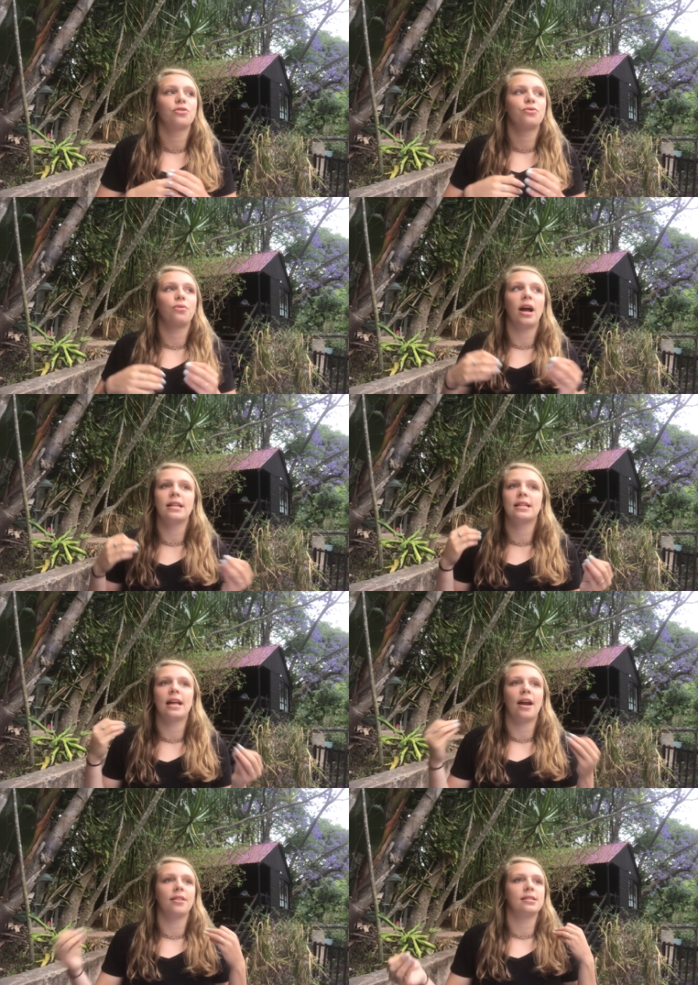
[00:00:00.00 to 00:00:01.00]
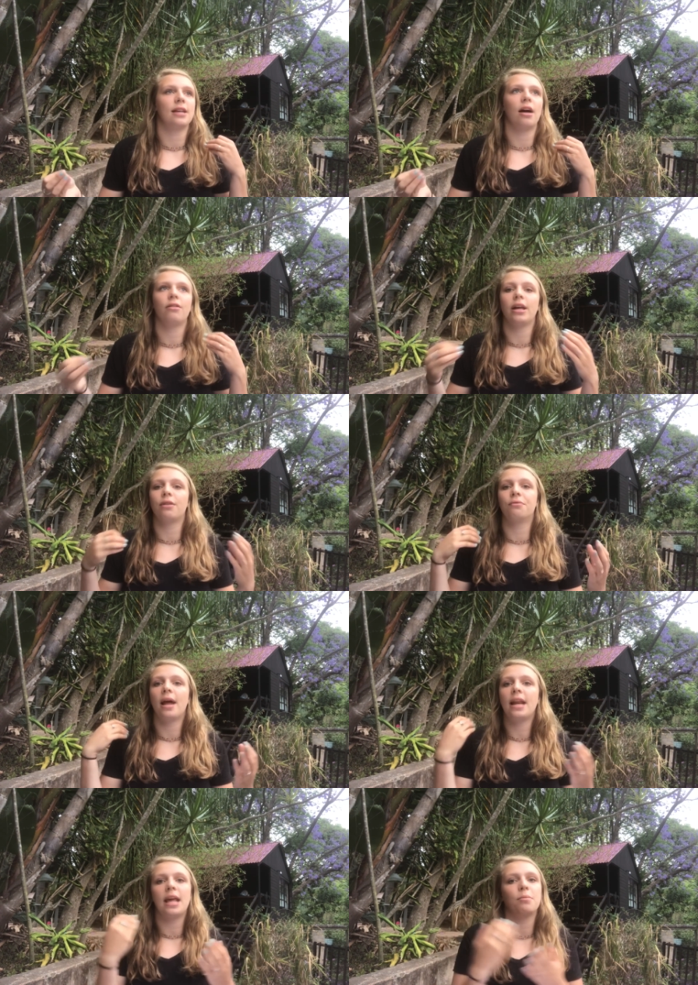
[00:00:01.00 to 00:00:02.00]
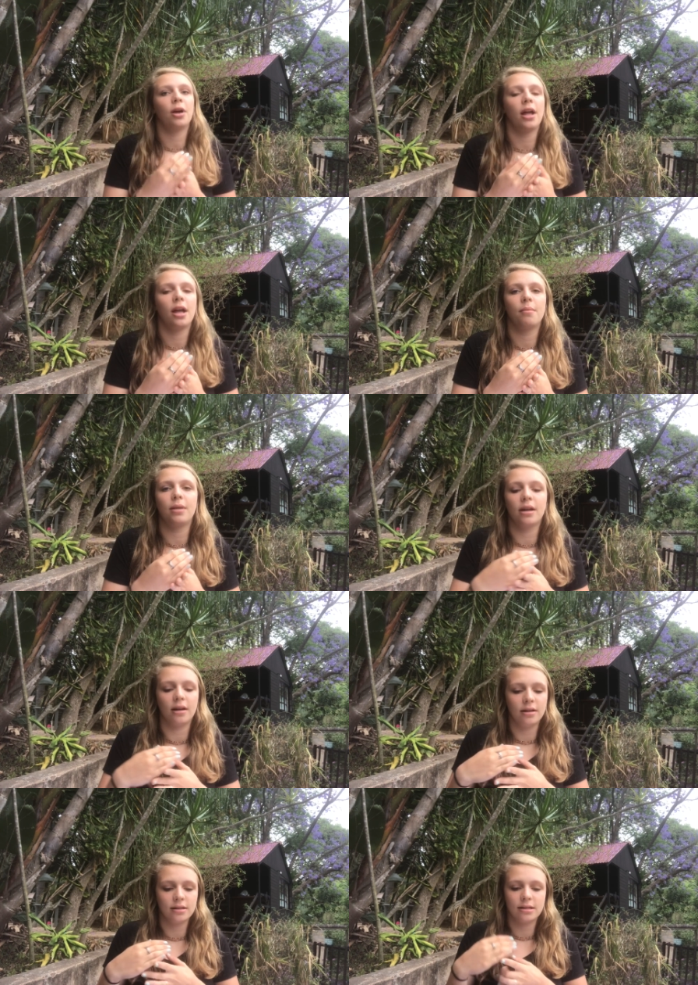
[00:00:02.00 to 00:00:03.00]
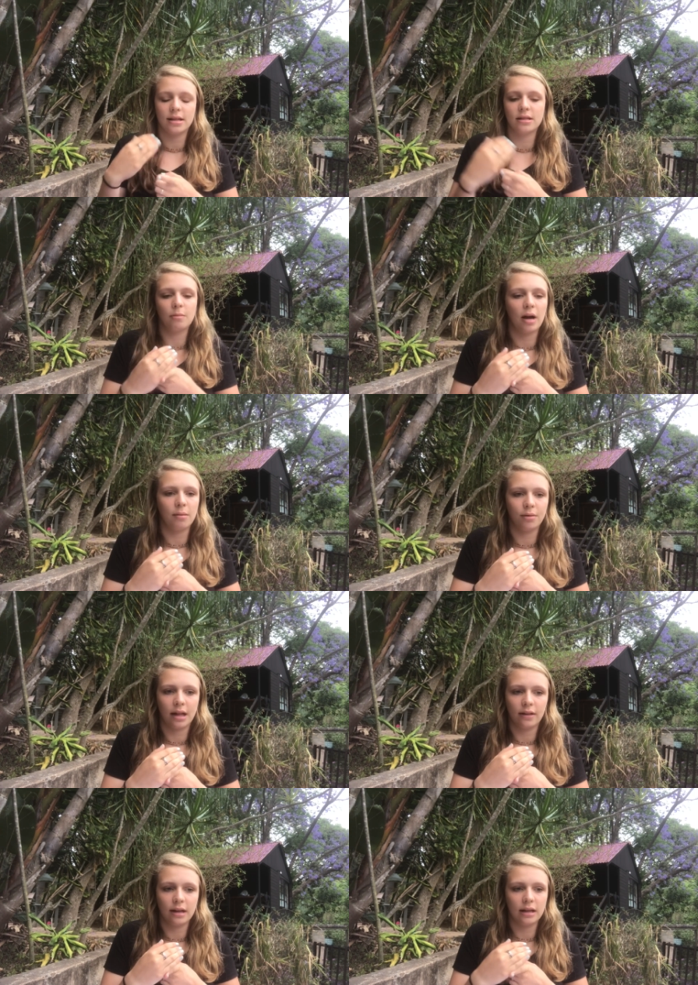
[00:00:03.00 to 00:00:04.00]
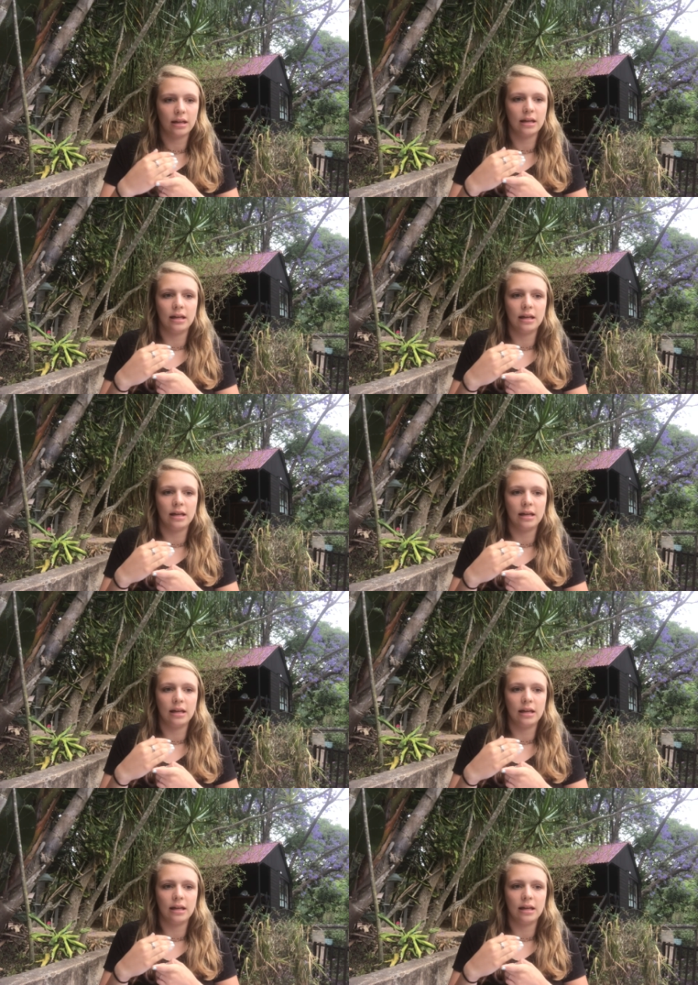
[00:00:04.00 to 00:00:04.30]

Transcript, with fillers: trying to get out of this doubt like read Abraham because it says in the Bible that like